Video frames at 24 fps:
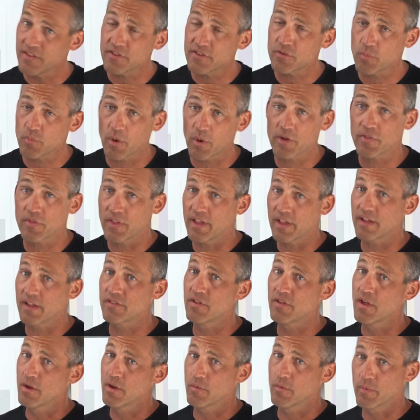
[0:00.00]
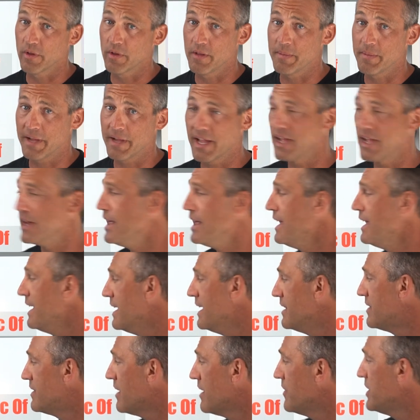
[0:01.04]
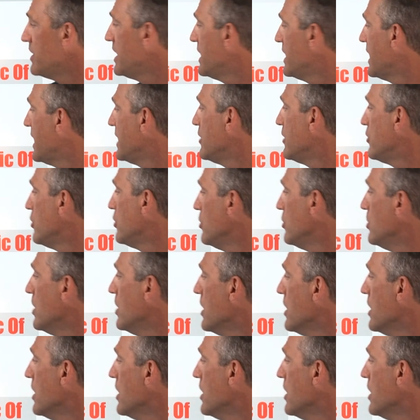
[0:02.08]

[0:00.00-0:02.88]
this is where things really began. In 1792,